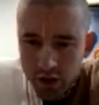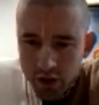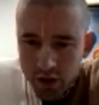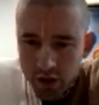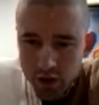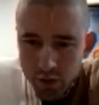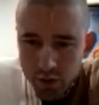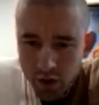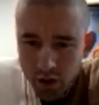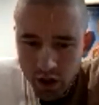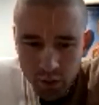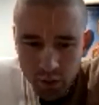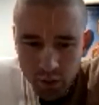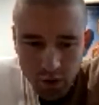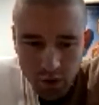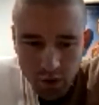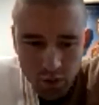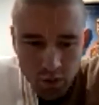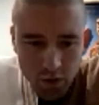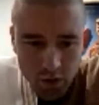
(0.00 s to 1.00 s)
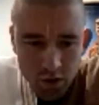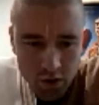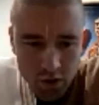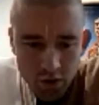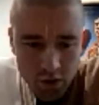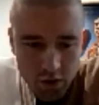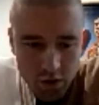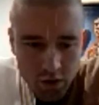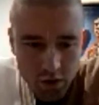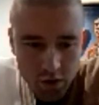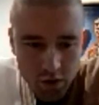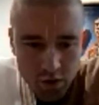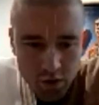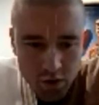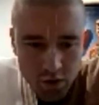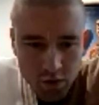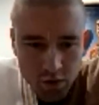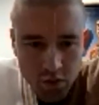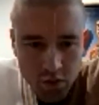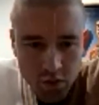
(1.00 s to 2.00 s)
Let's see. We got about 1,
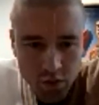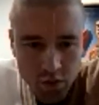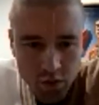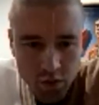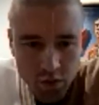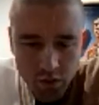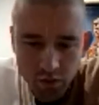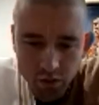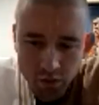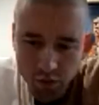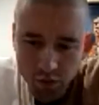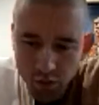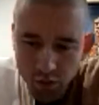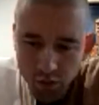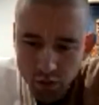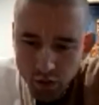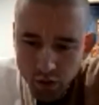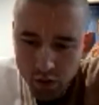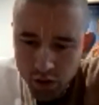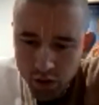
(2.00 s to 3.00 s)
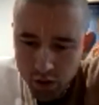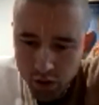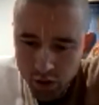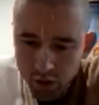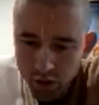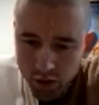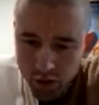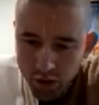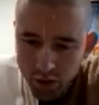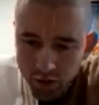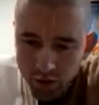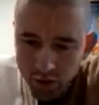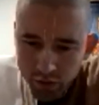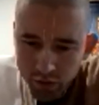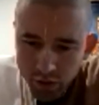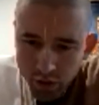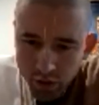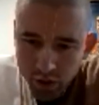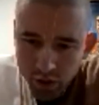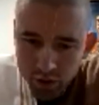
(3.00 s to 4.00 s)
2, 3, 4,
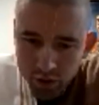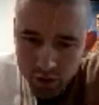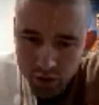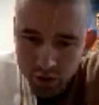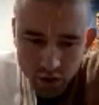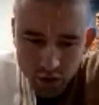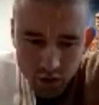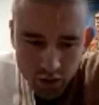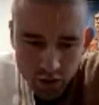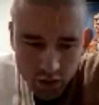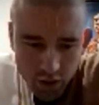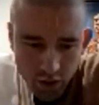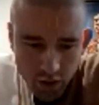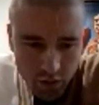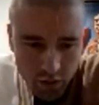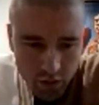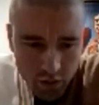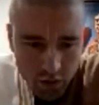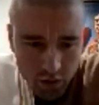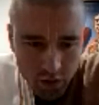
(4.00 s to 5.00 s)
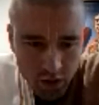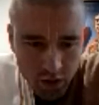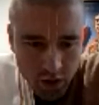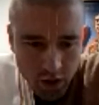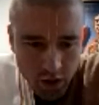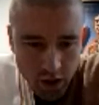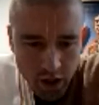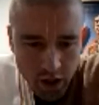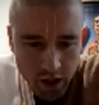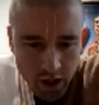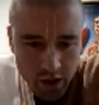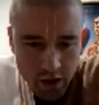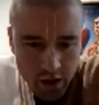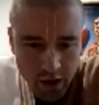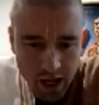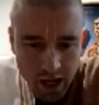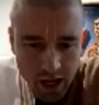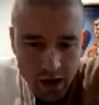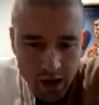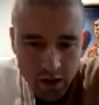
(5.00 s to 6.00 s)
5, 6, 7,
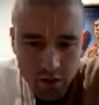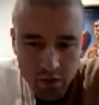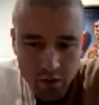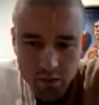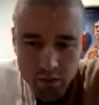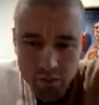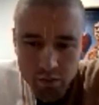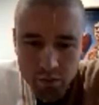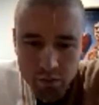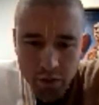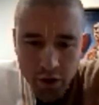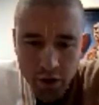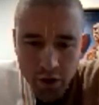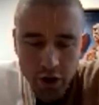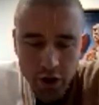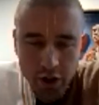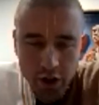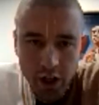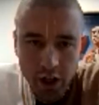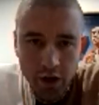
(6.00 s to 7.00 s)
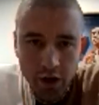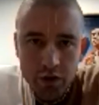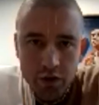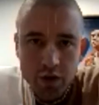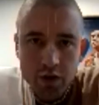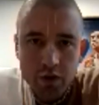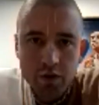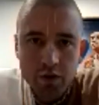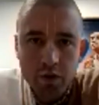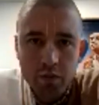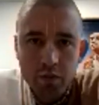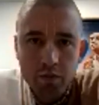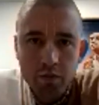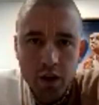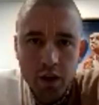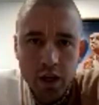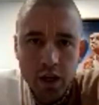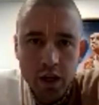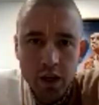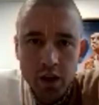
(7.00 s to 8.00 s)
8 paragraphs from
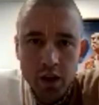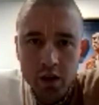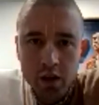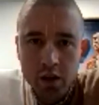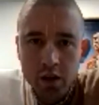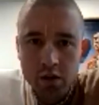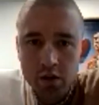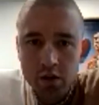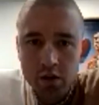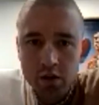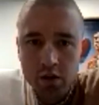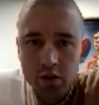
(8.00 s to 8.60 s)
the end.